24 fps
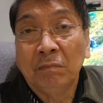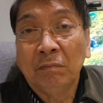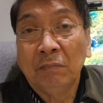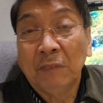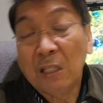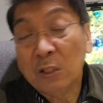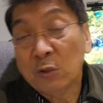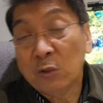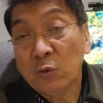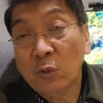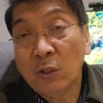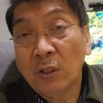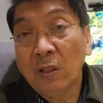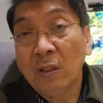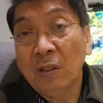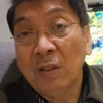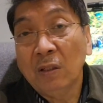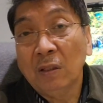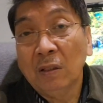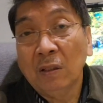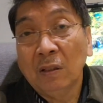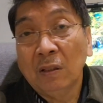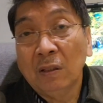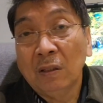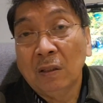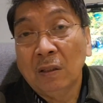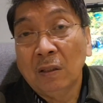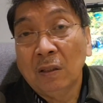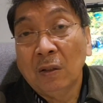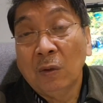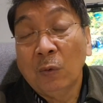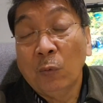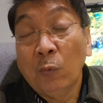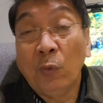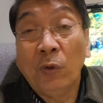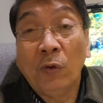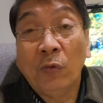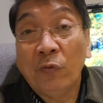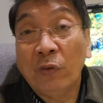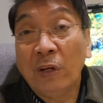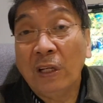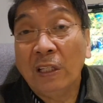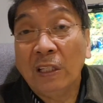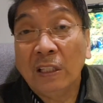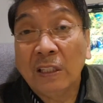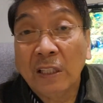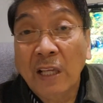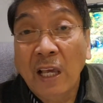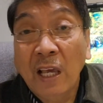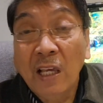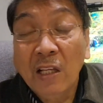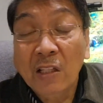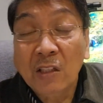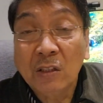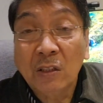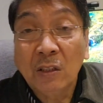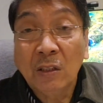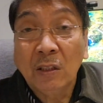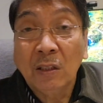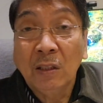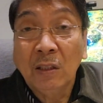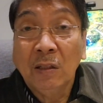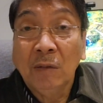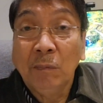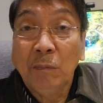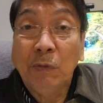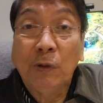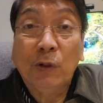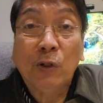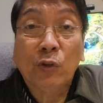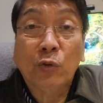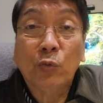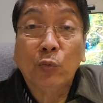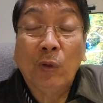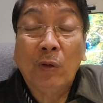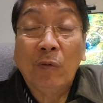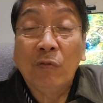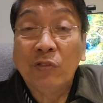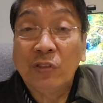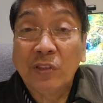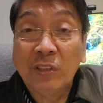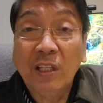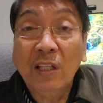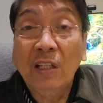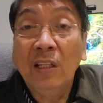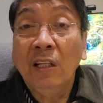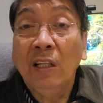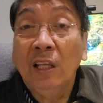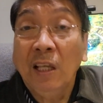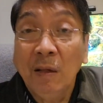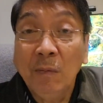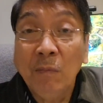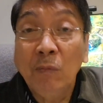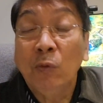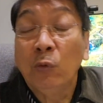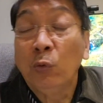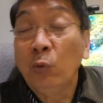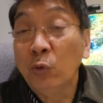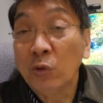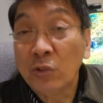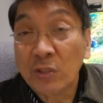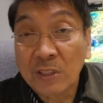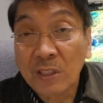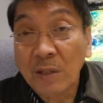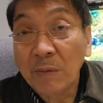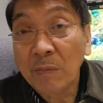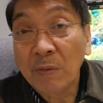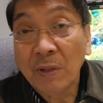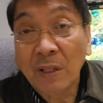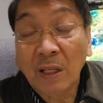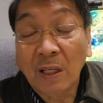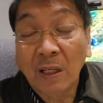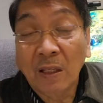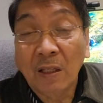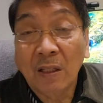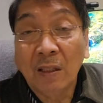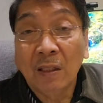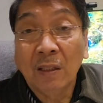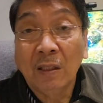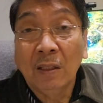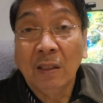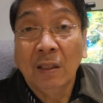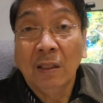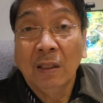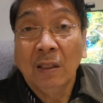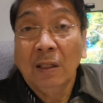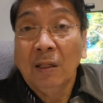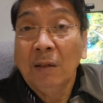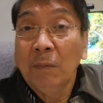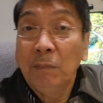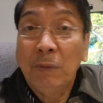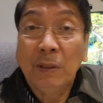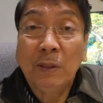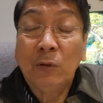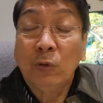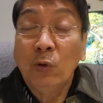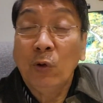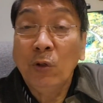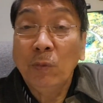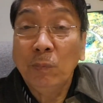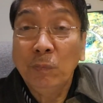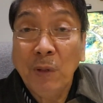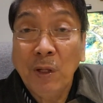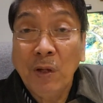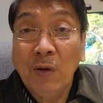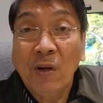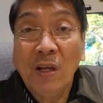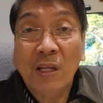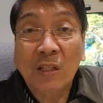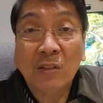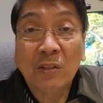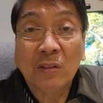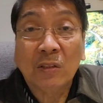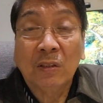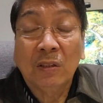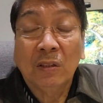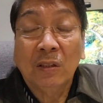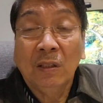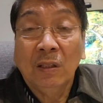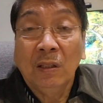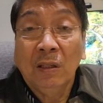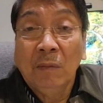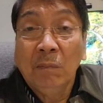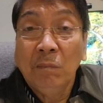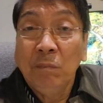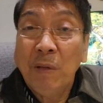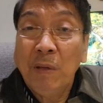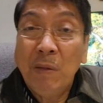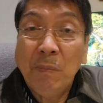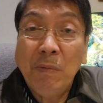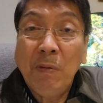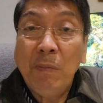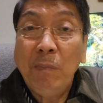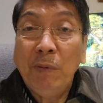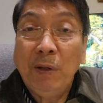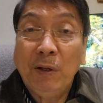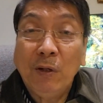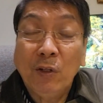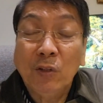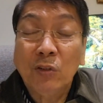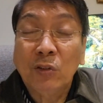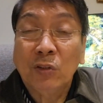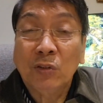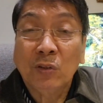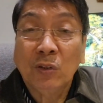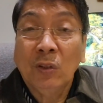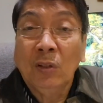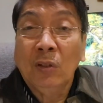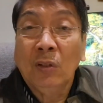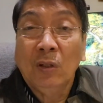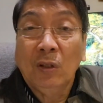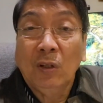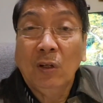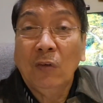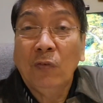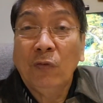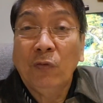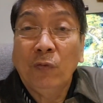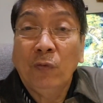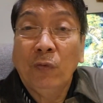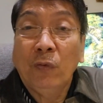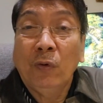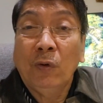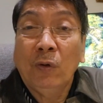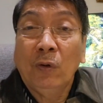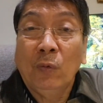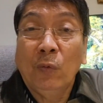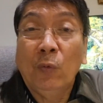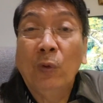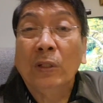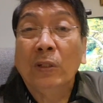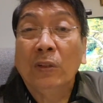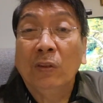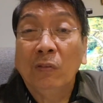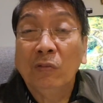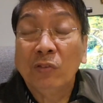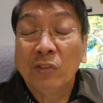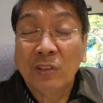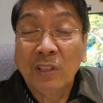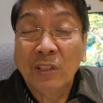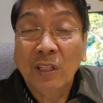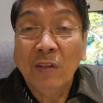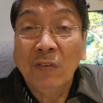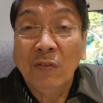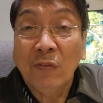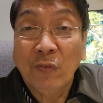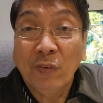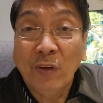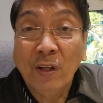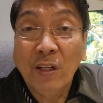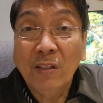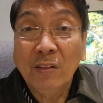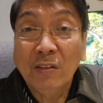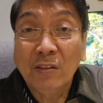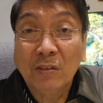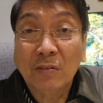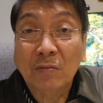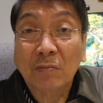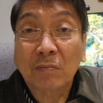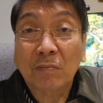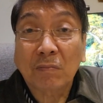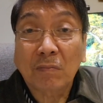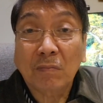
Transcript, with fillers: That's why we filed that case, because we have seen him do something. But don't be rash. Maybe because of what you've seen, friends,